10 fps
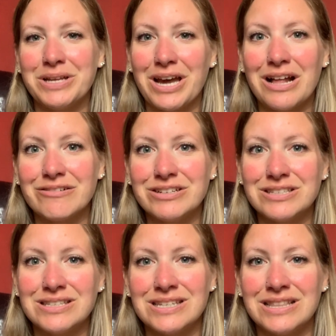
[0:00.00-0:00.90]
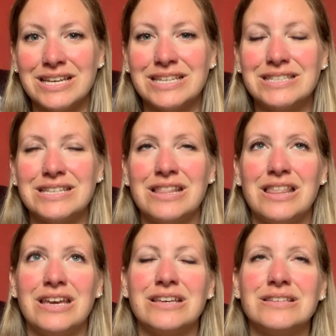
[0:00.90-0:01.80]
calories is in this and
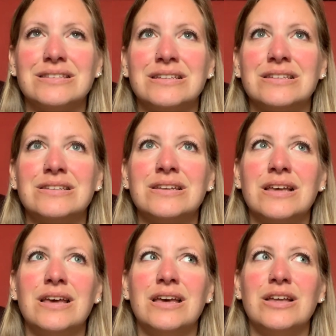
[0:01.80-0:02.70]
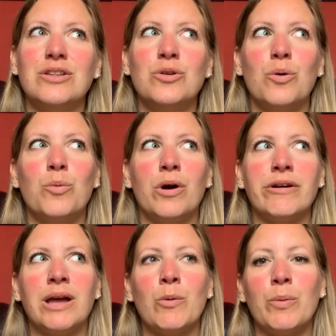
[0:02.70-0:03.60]
things, and not
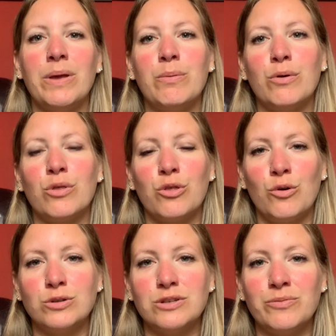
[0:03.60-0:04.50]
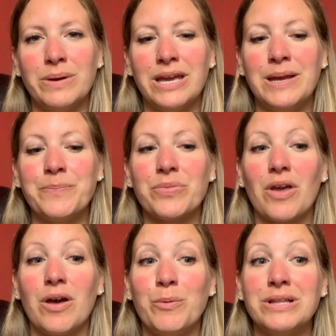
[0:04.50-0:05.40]
worrying what people thought of me,
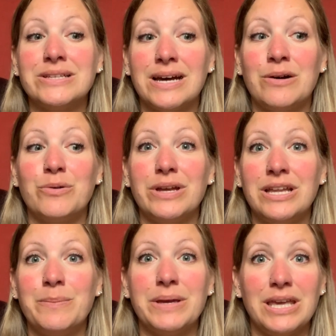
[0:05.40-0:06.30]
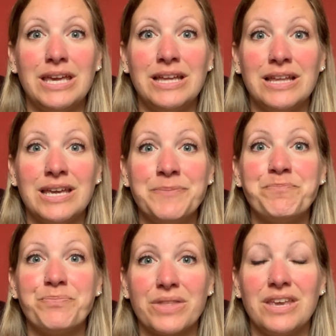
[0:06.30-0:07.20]
I went out in a bikini.
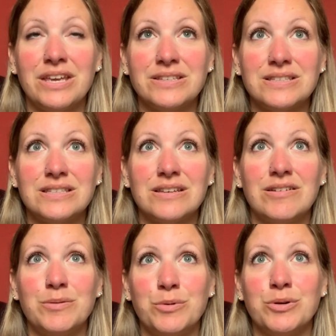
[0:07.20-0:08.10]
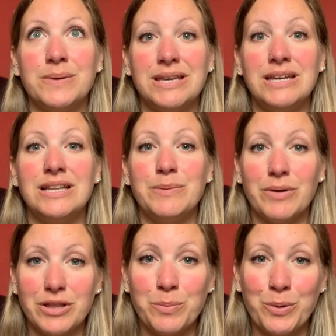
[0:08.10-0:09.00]
Yes, I wore a bikini
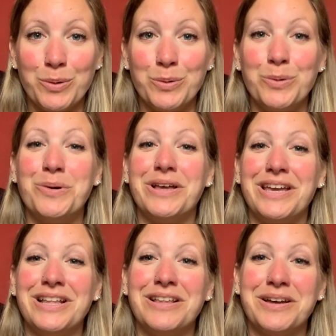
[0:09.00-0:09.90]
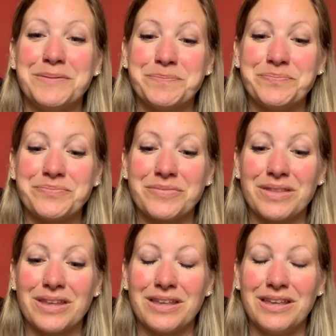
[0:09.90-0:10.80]
by the pool in
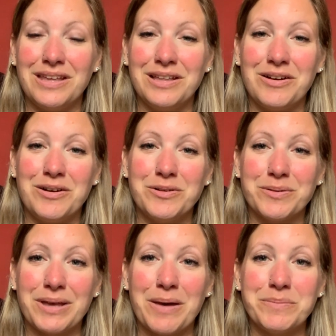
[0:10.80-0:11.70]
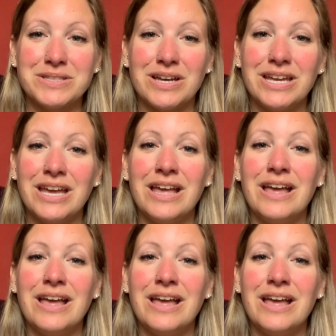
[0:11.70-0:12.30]
our campsite,